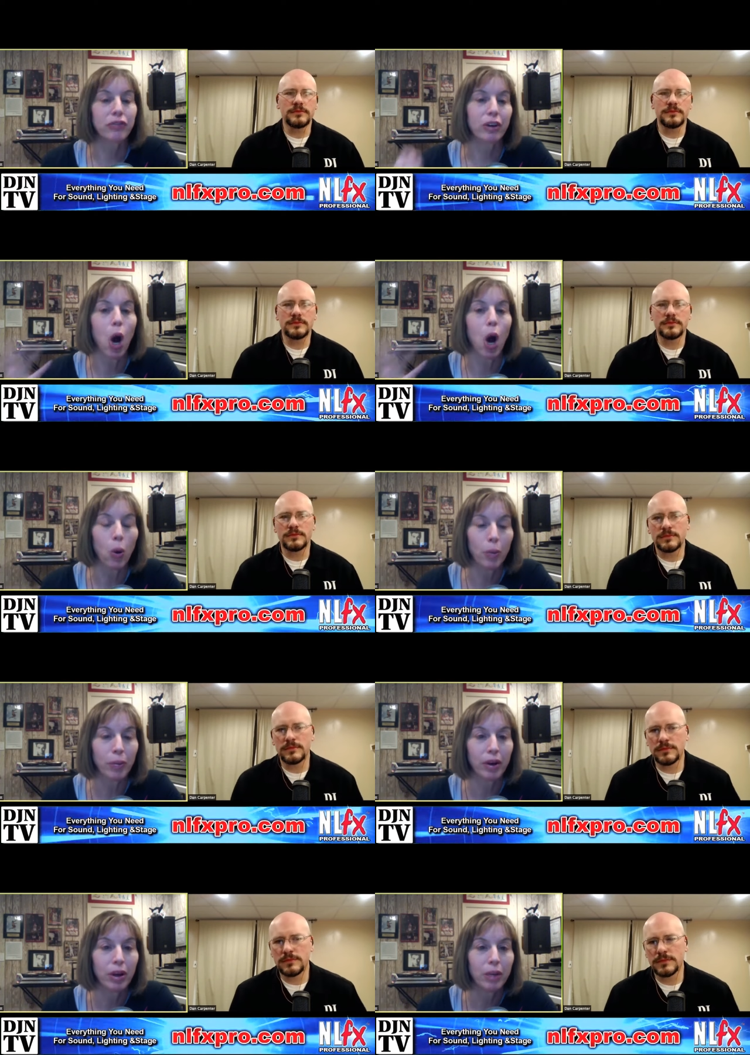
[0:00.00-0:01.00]
Speaker 1: home,
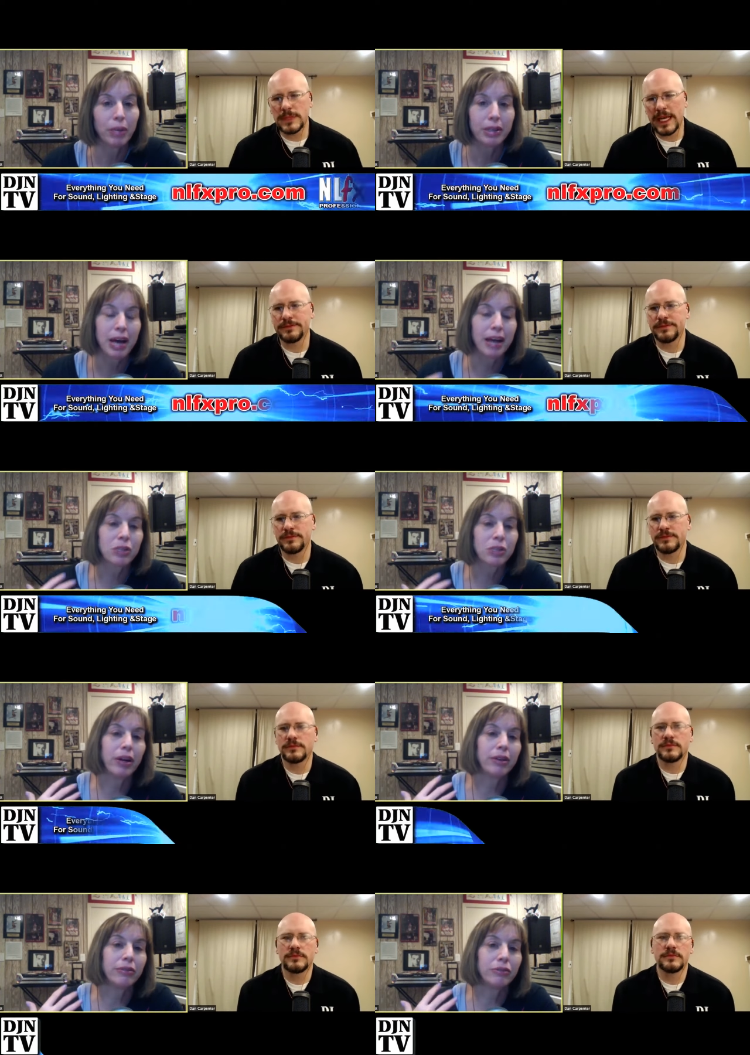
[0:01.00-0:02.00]
because that's
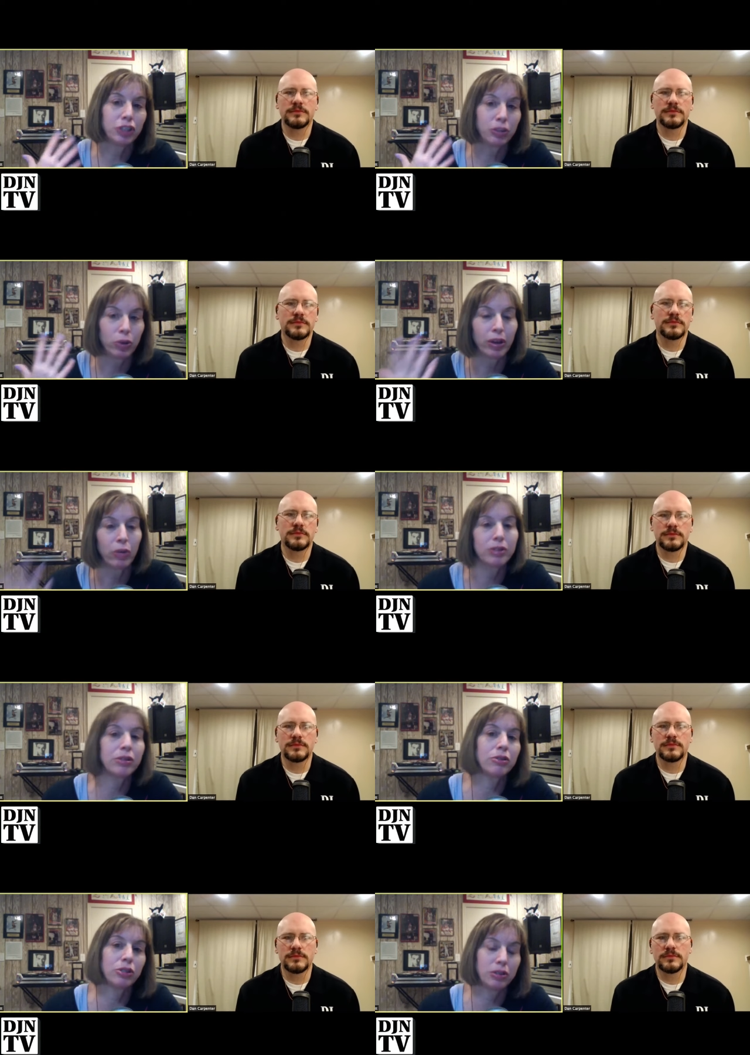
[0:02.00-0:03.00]
when she really was
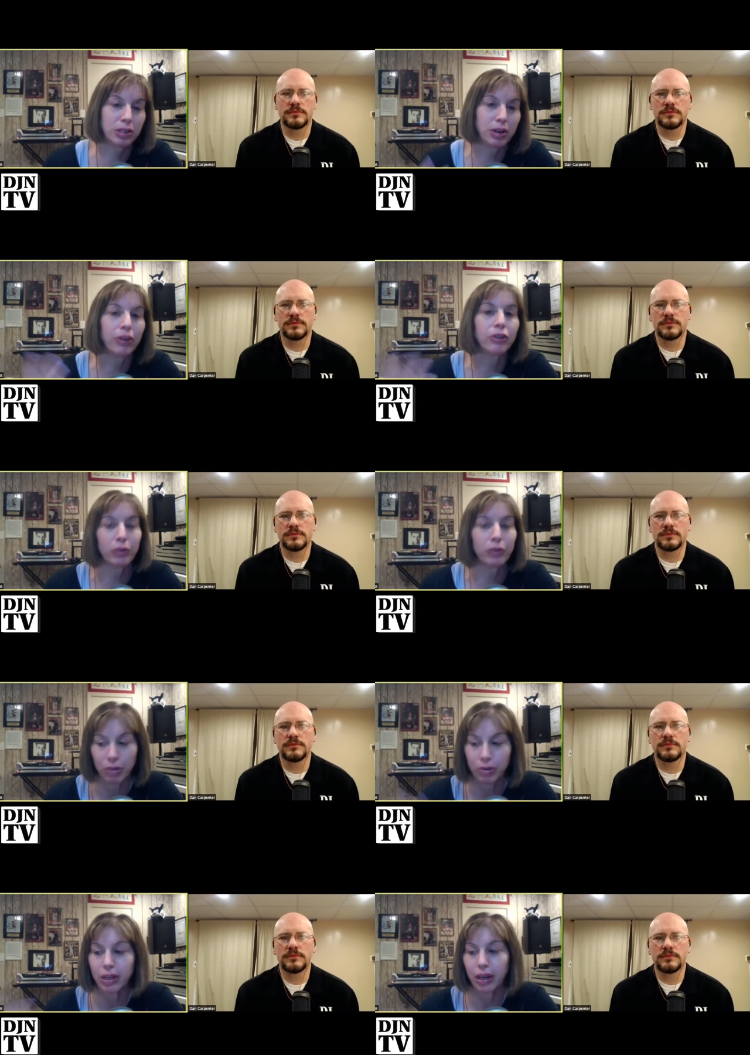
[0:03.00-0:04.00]
started doing the
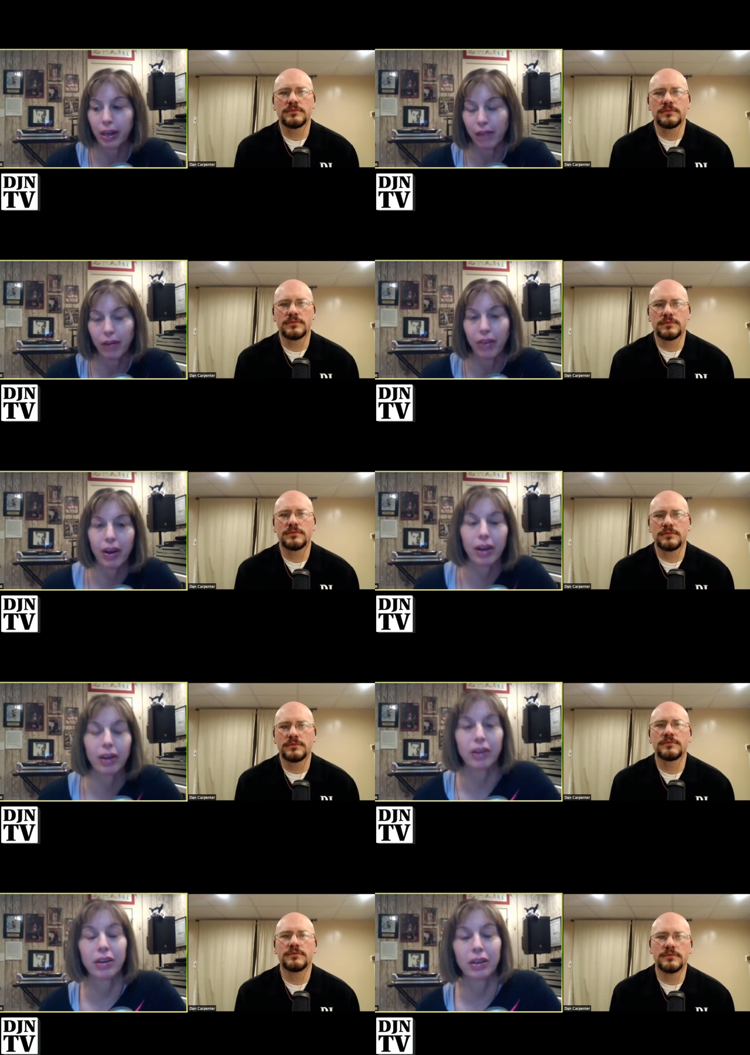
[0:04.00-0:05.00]
music and everything.
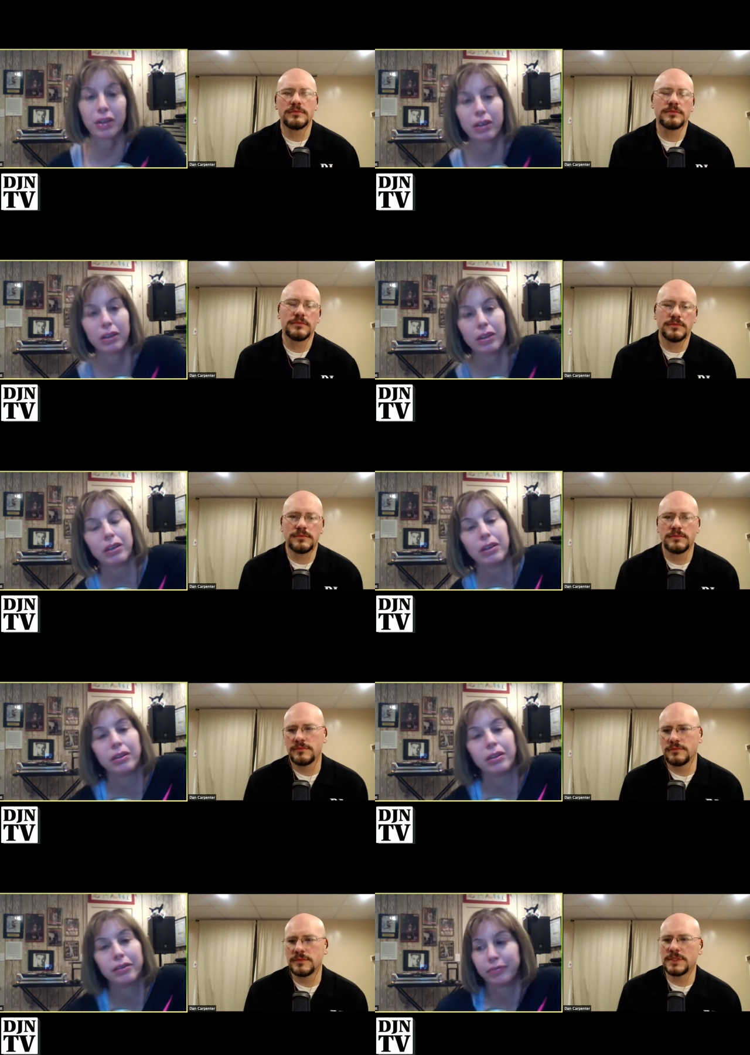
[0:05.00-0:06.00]
Speaker 2: Mm-hmm.
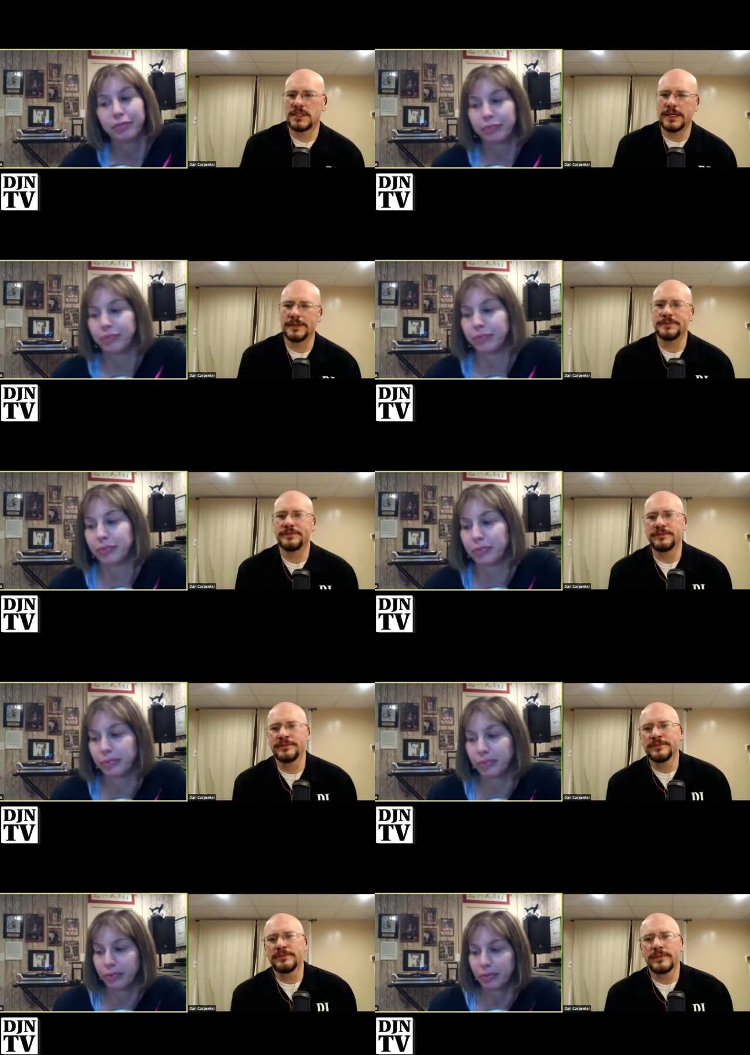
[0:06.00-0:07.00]
So,
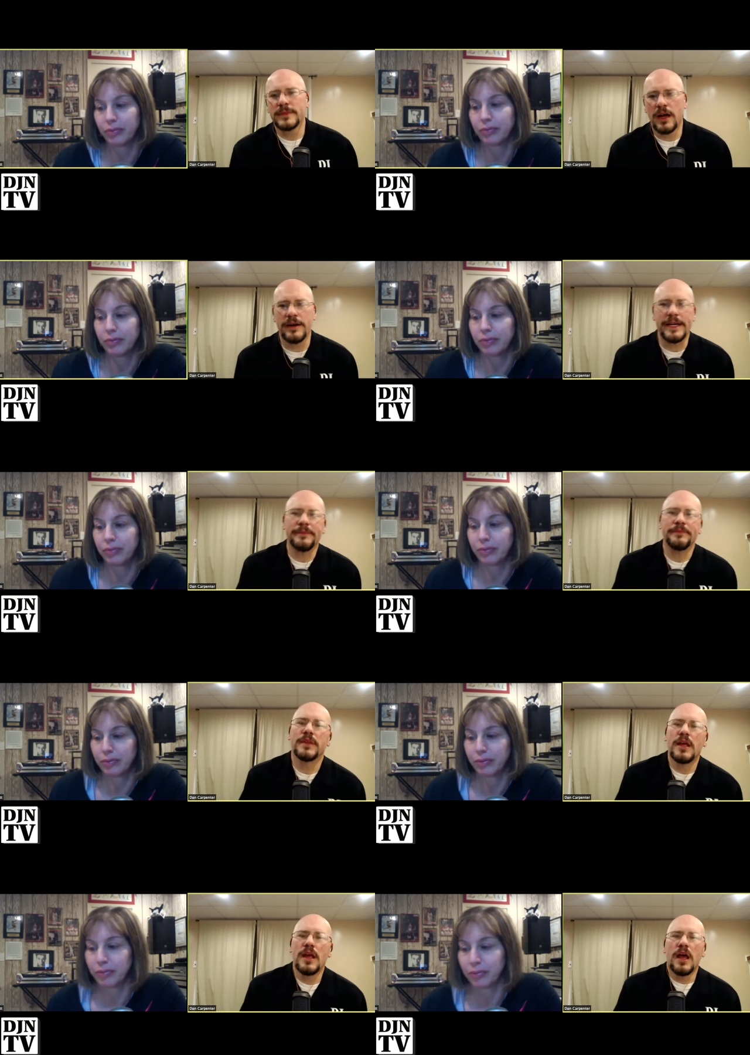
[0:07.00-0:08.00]
alrighty.
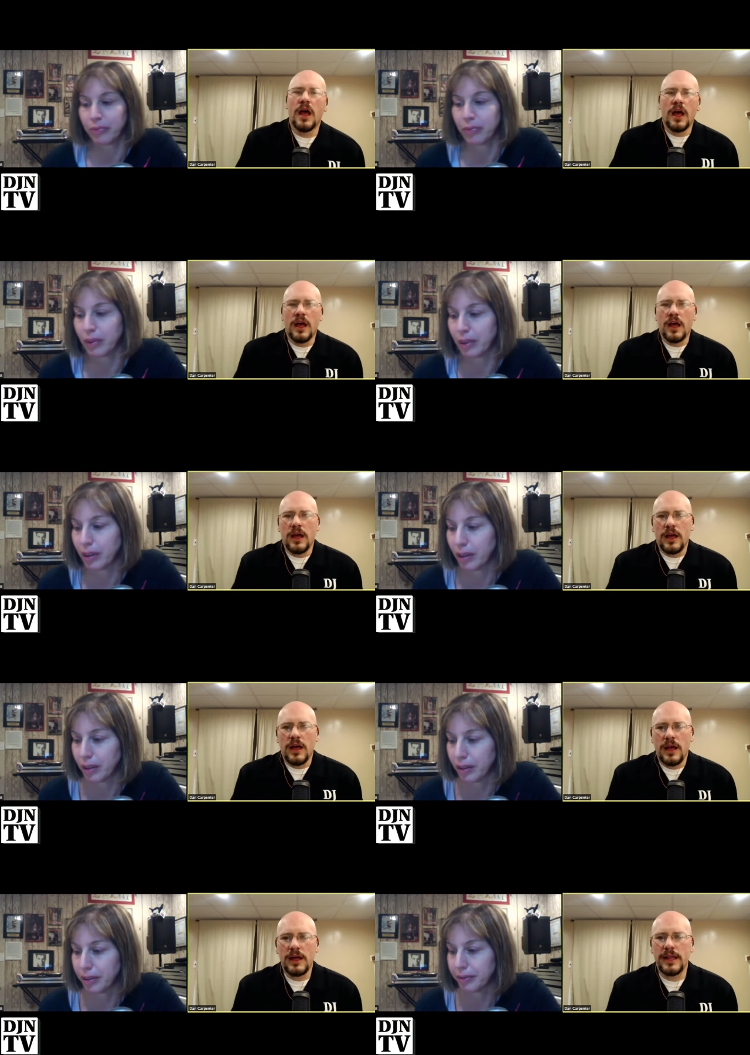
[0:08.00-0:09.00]

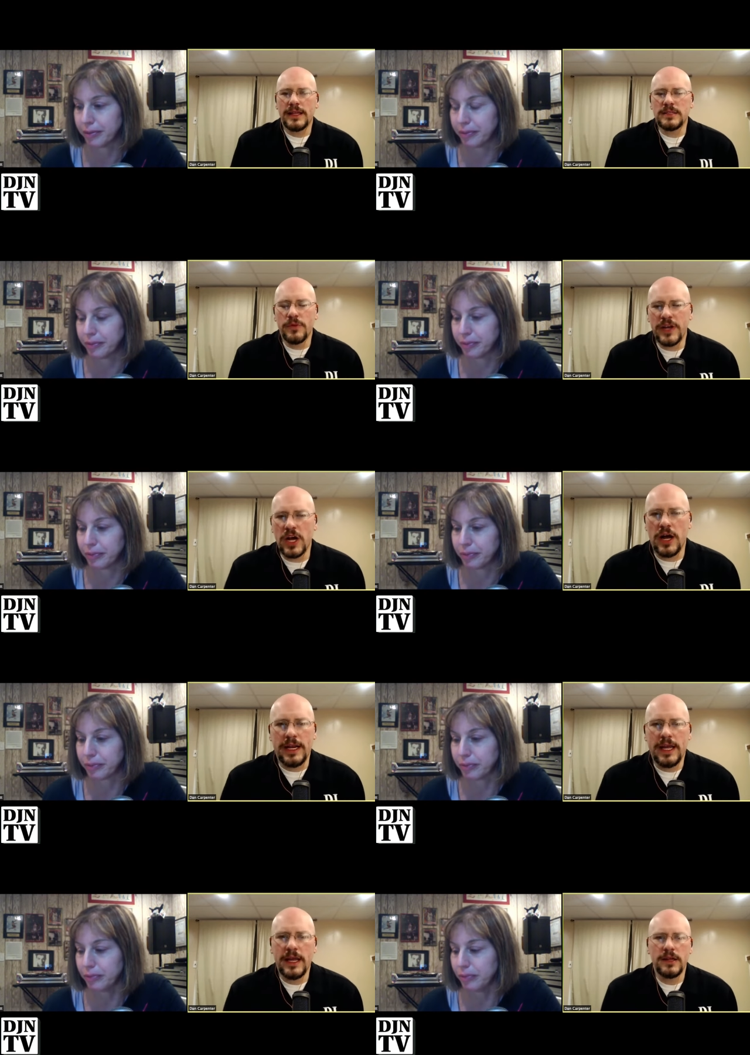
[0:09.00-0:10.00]
Oh, uh, let's moving on.
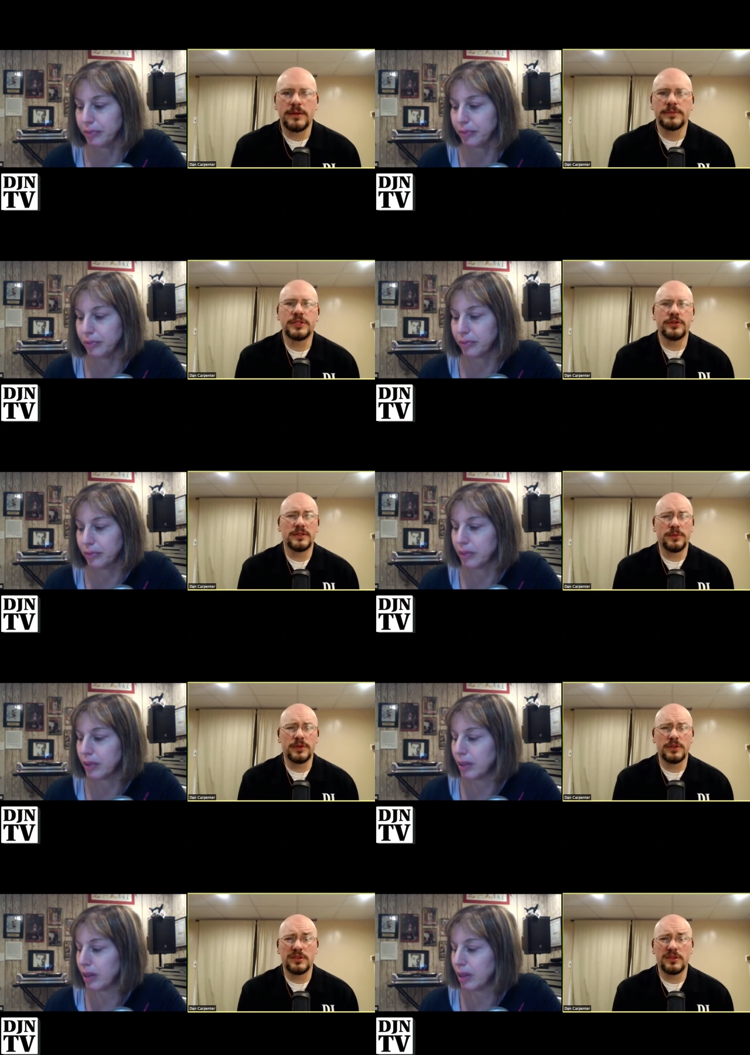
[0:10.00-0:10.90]
Number two, number